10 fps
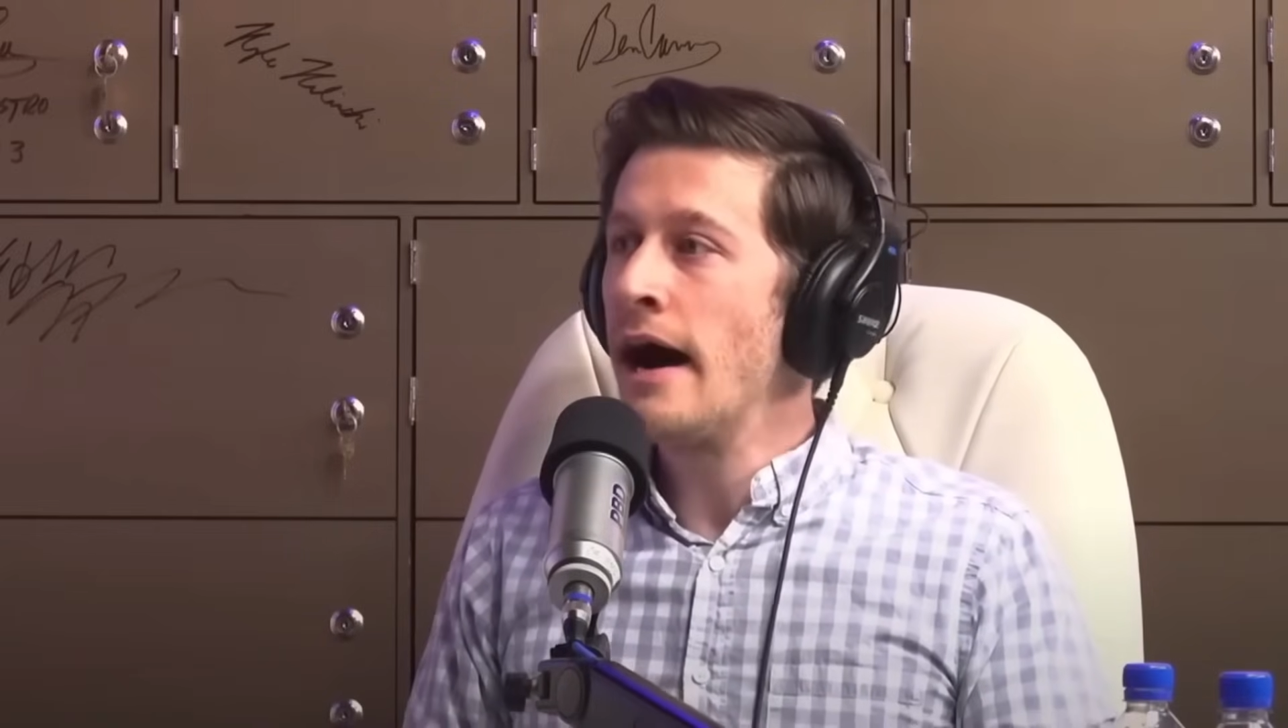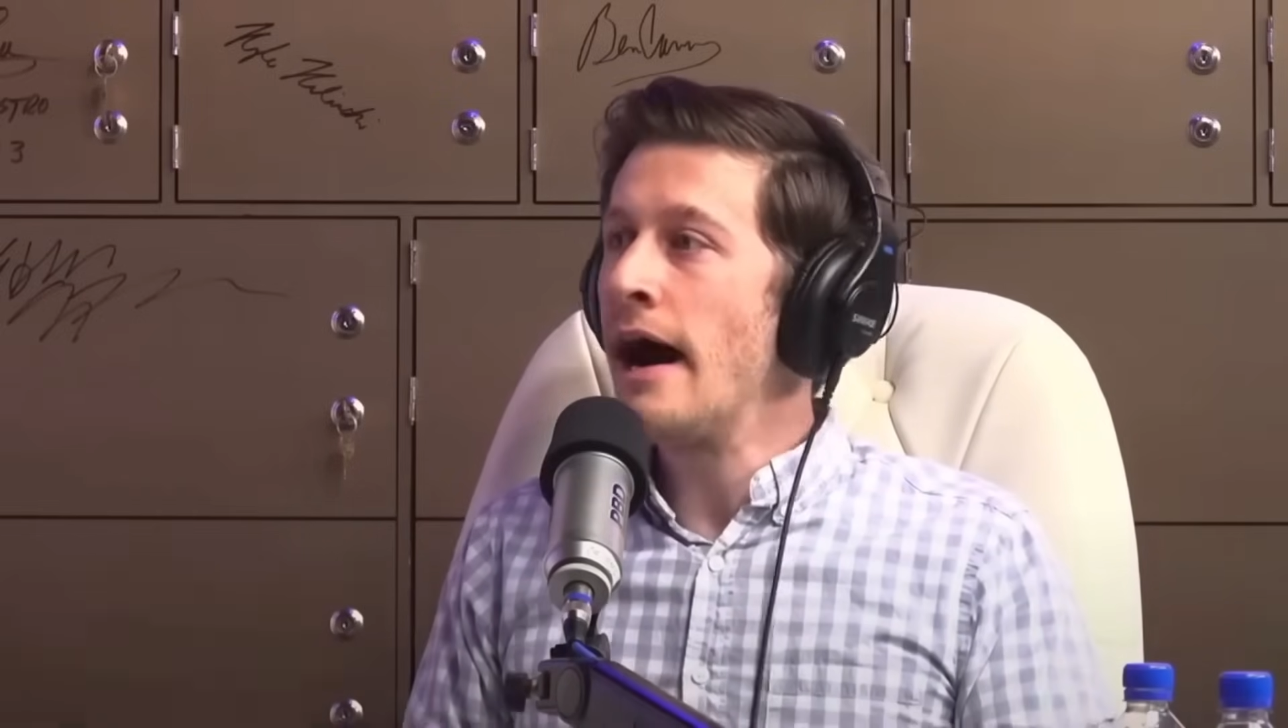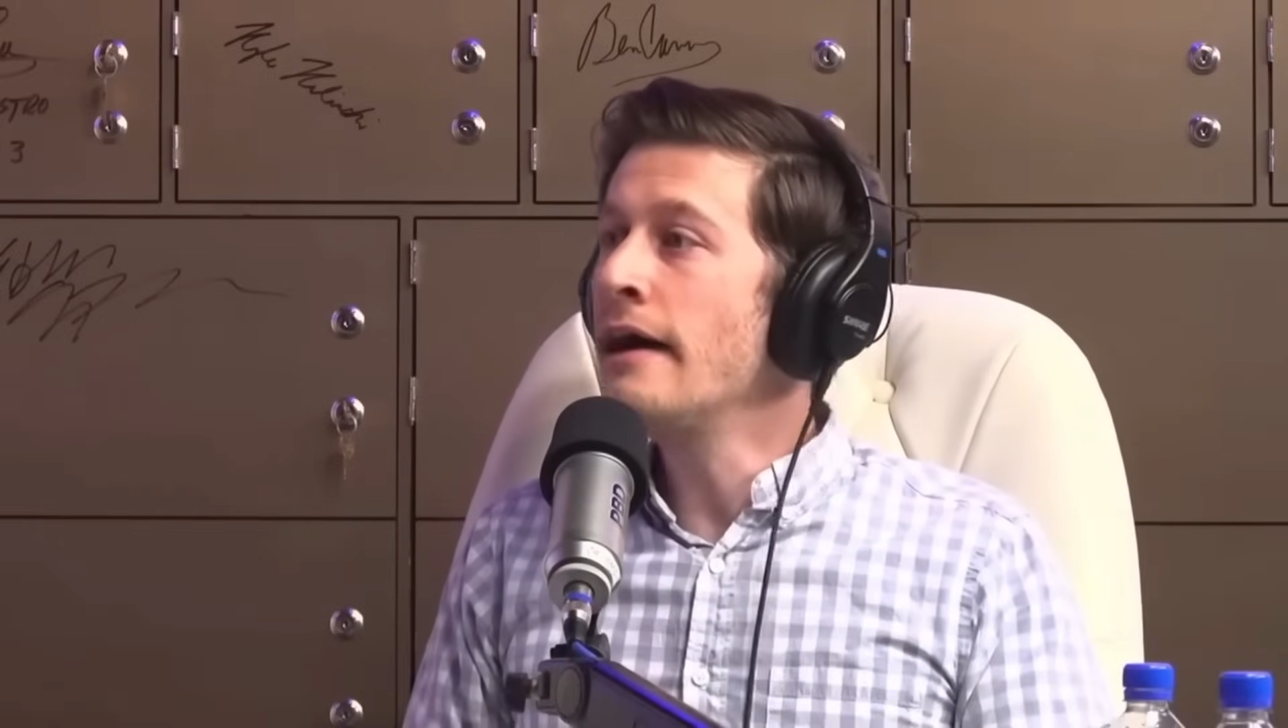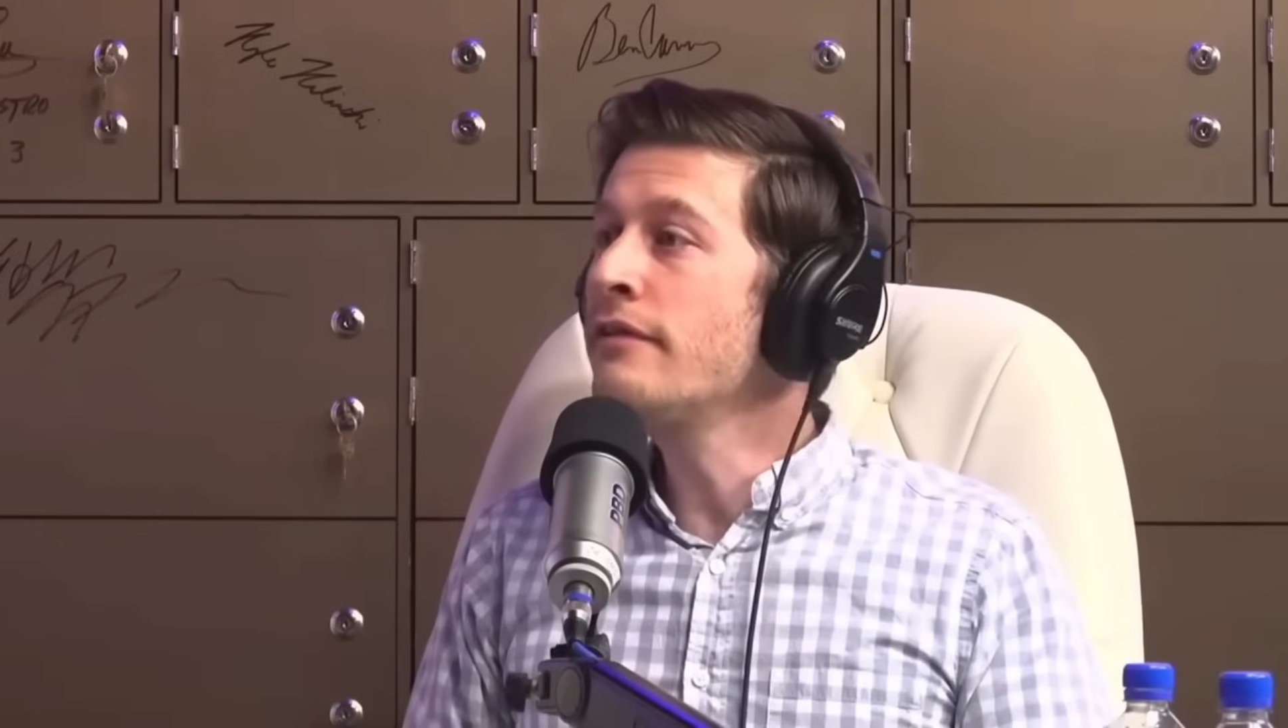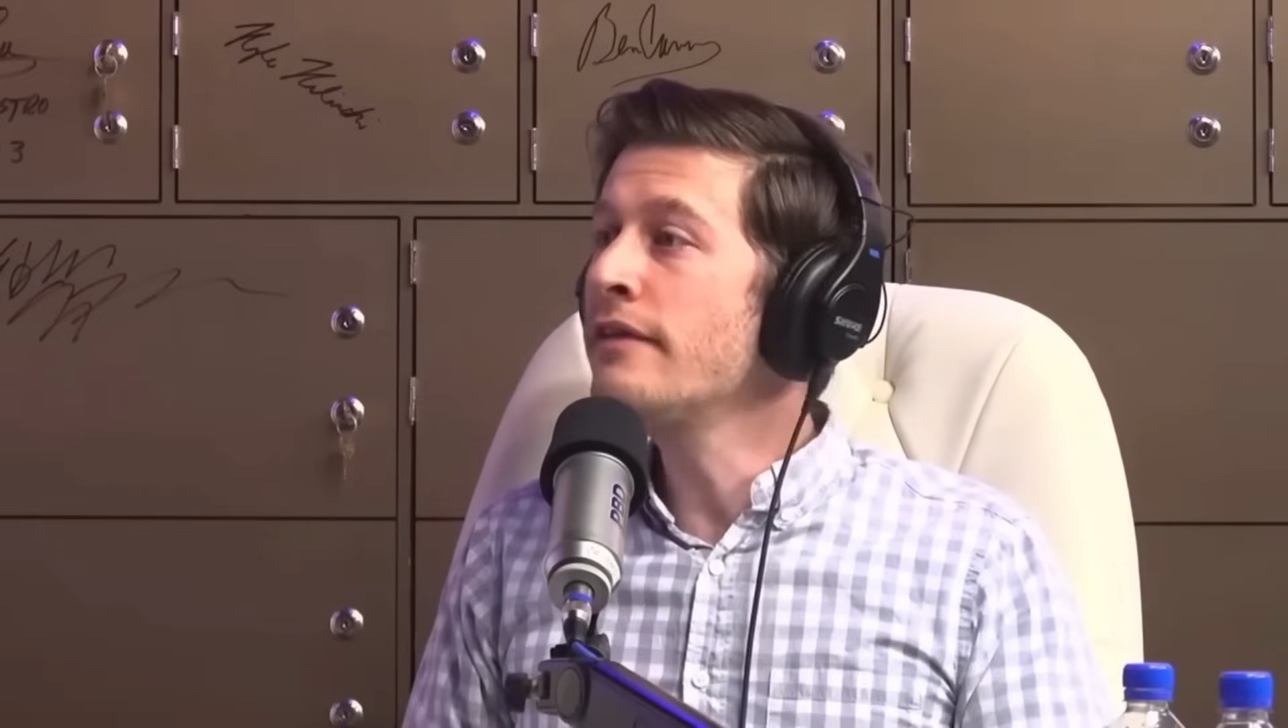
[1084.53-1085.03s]

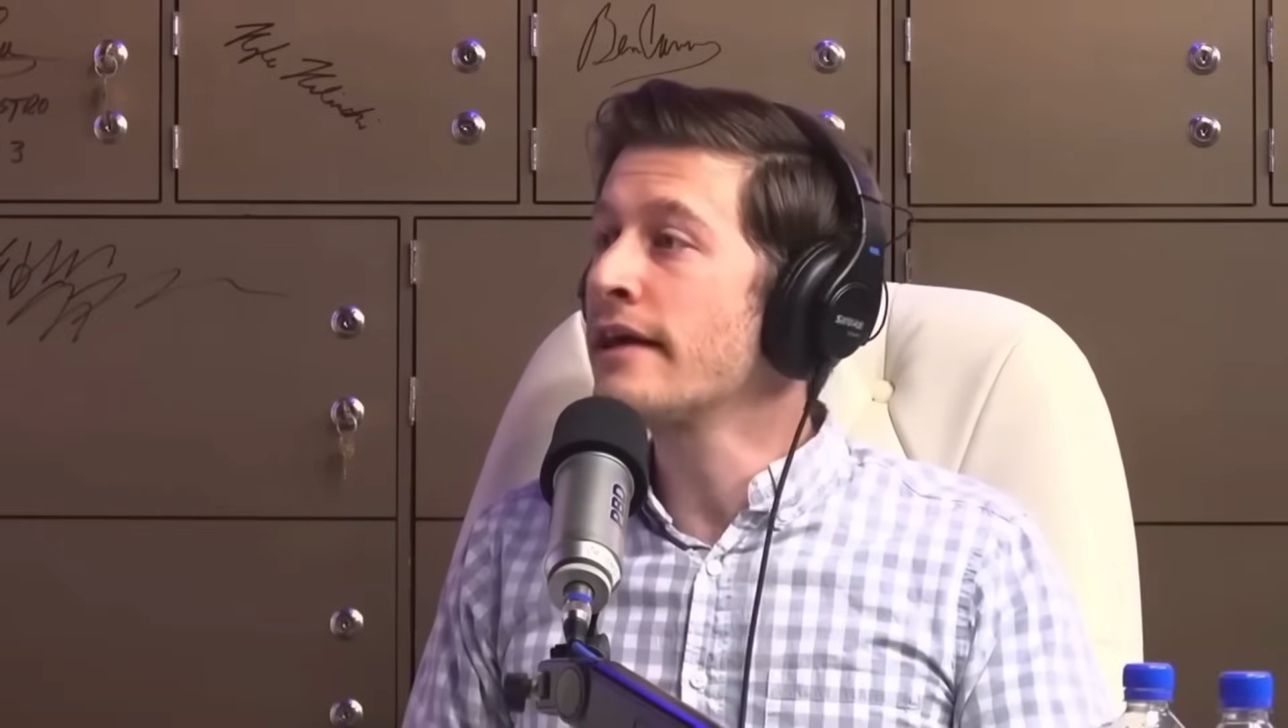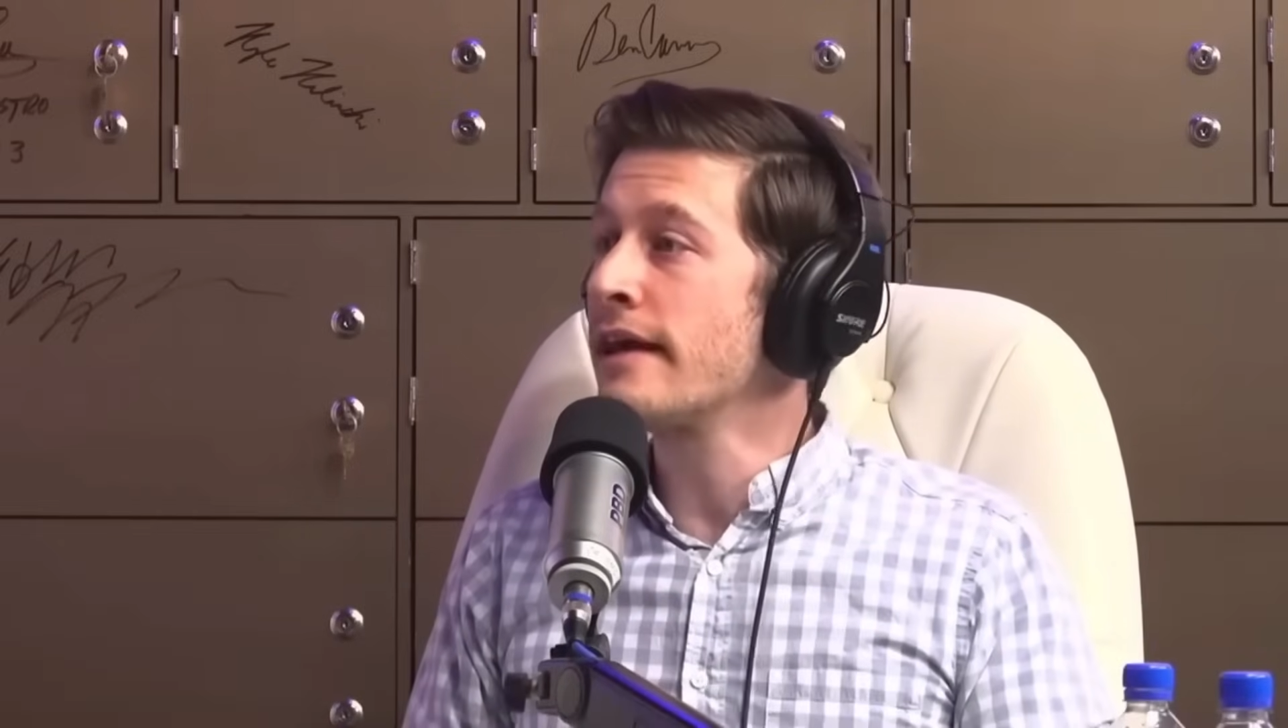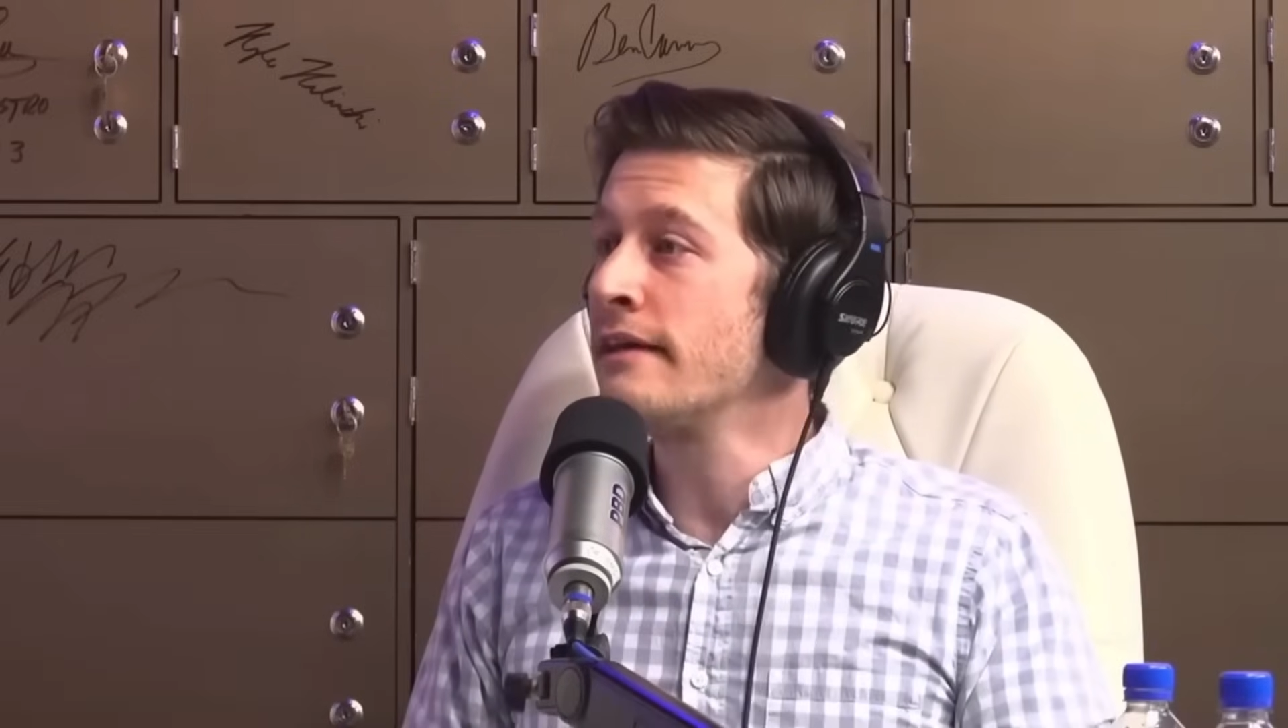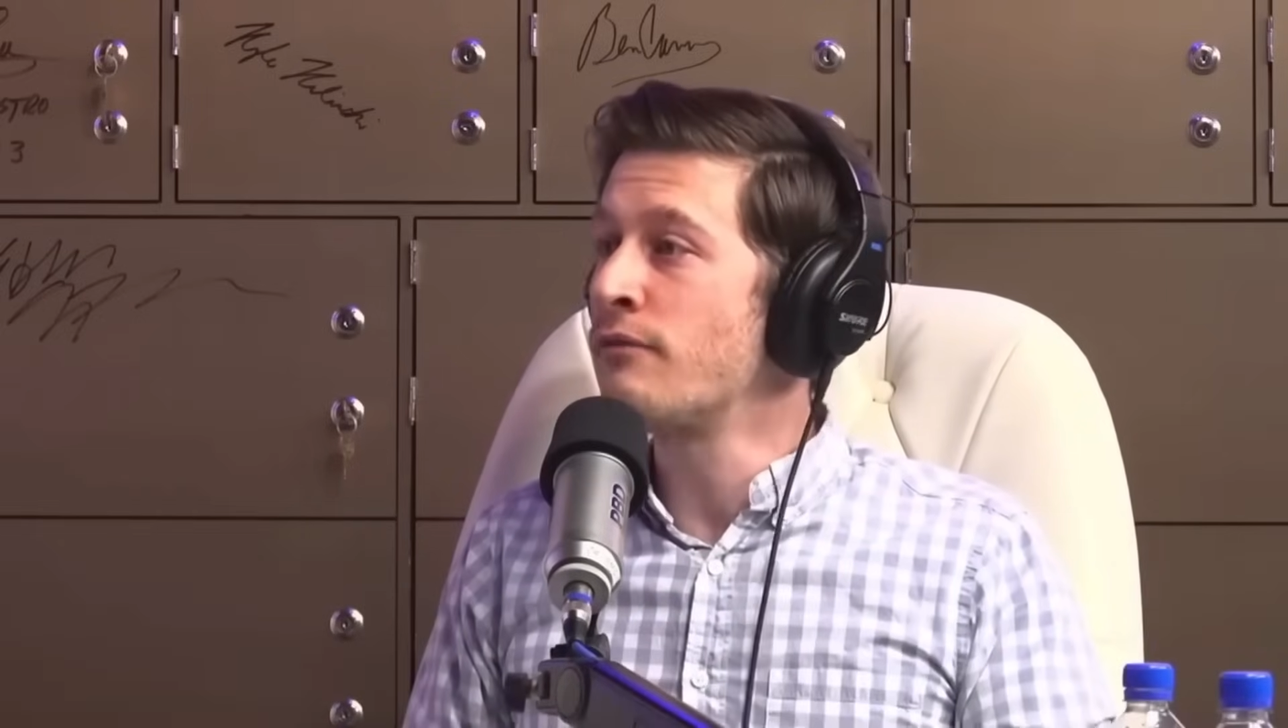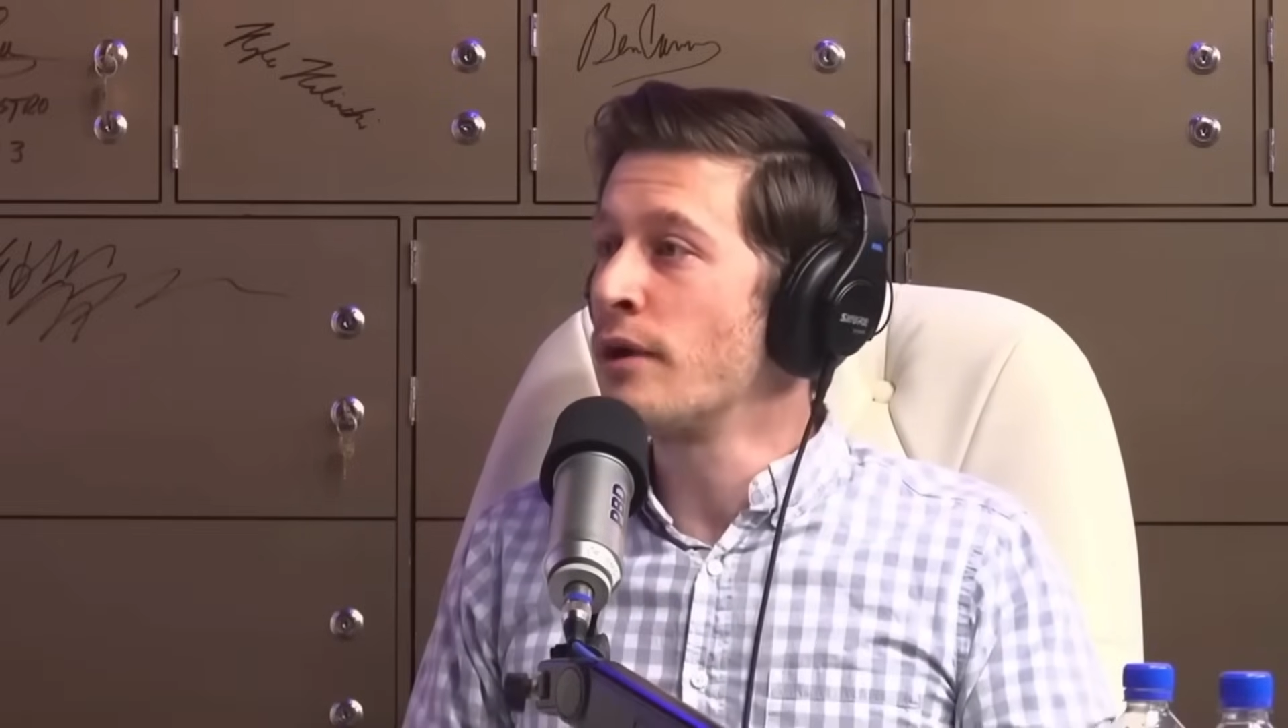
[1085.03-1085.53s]
I think
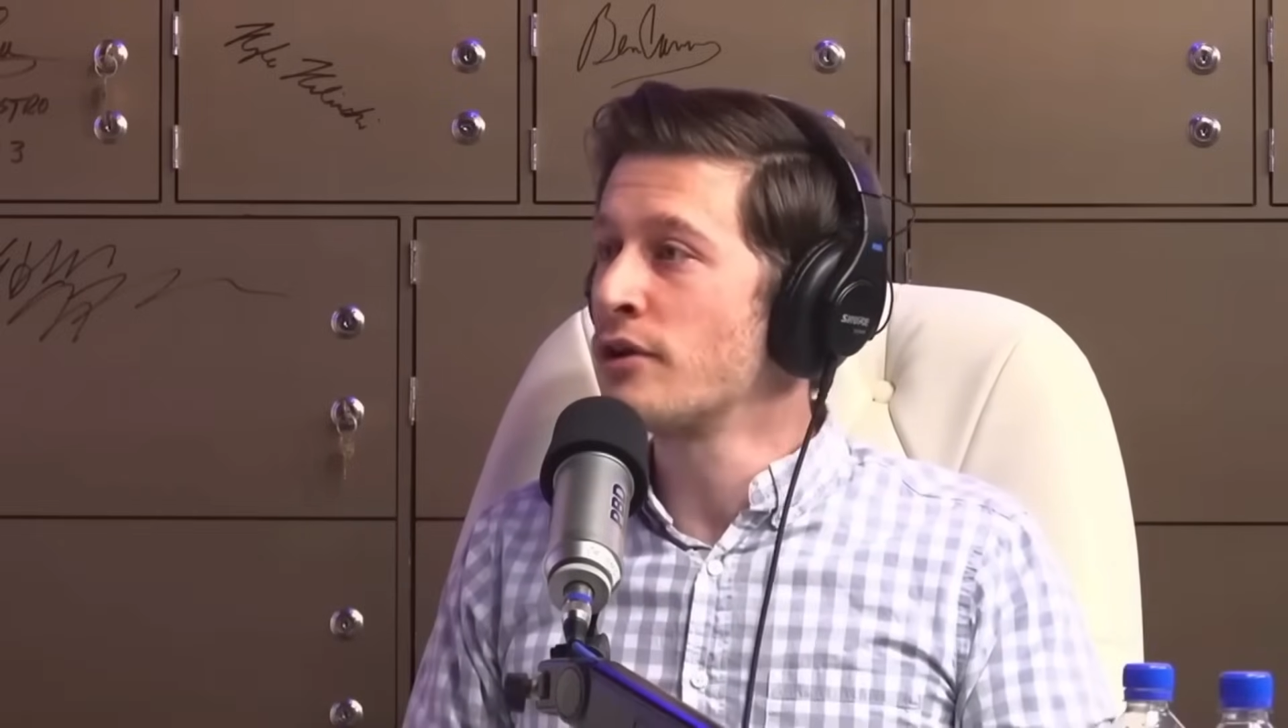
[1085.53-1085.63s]
if when